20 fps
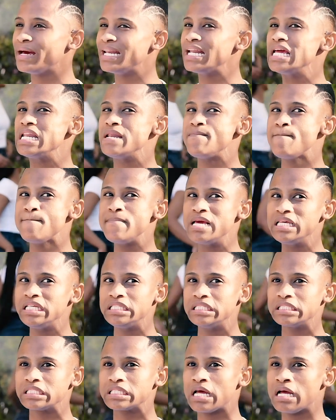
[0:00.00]
It
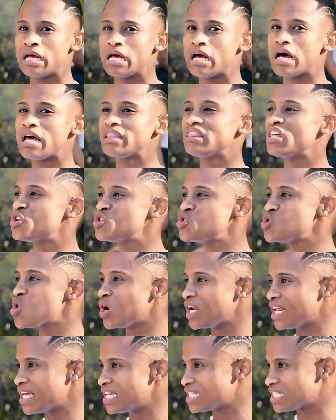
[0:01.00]
means the
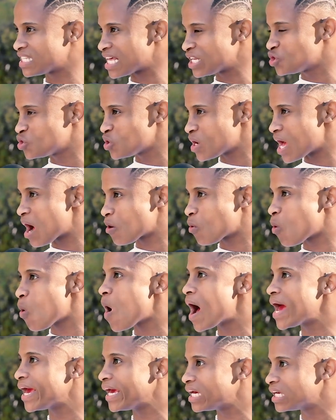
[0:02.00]
knowledge that you
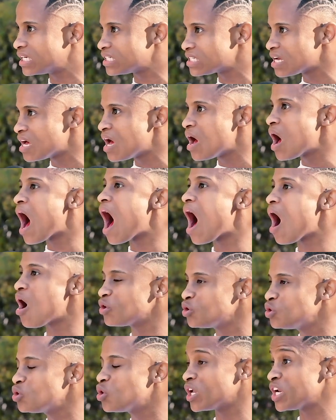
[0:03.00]
acquired, how
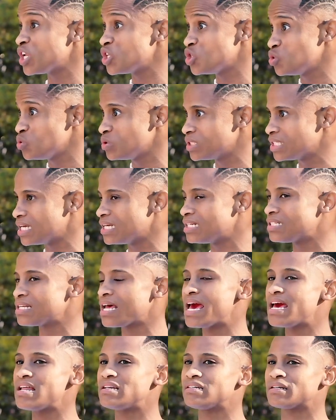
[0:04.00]
you're going to use it,
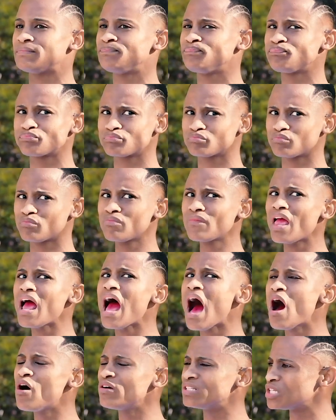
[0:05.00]
and
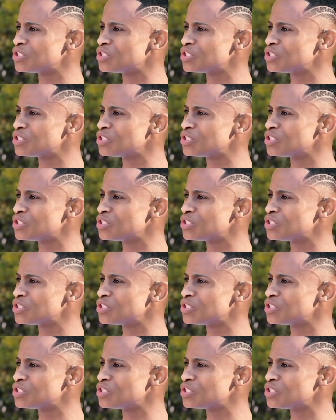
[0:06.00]
how is